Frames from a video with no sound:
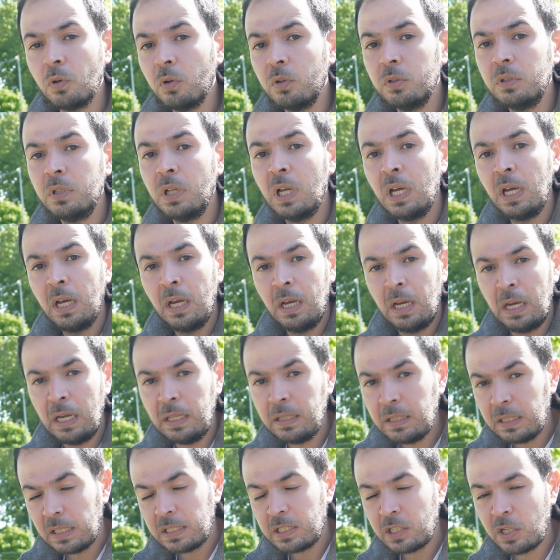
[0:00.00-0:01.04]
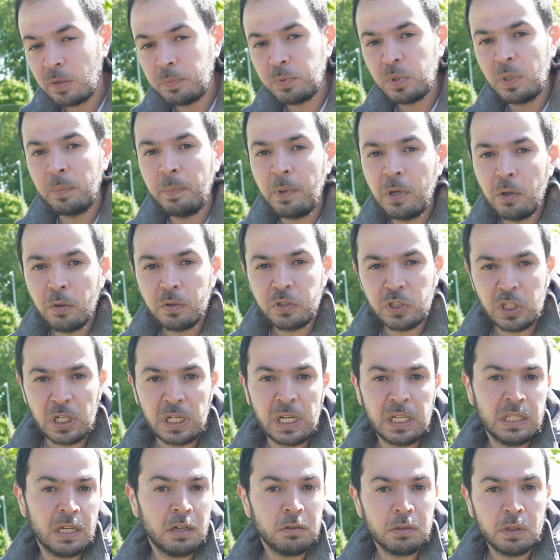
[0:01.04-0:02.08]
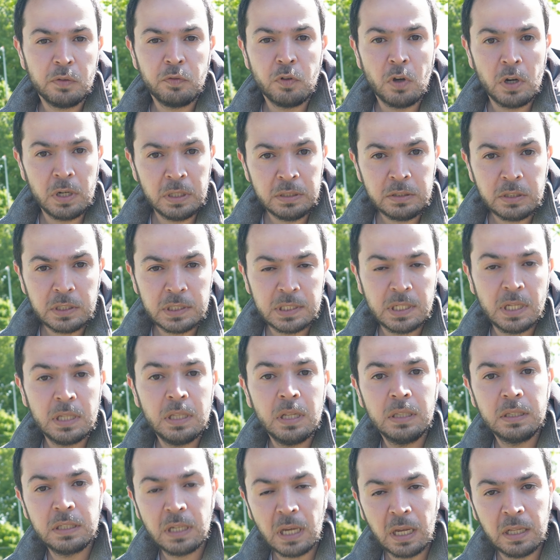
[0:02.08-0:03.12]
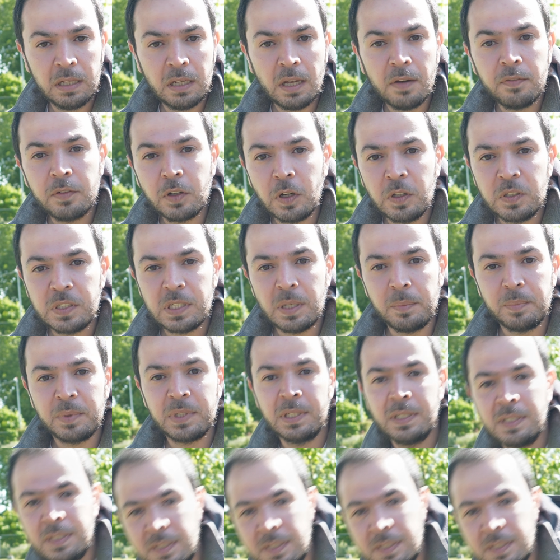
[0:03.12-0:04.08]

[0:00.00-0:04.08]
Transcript: code in the description below. Check it out if you're interested in K and F Concept.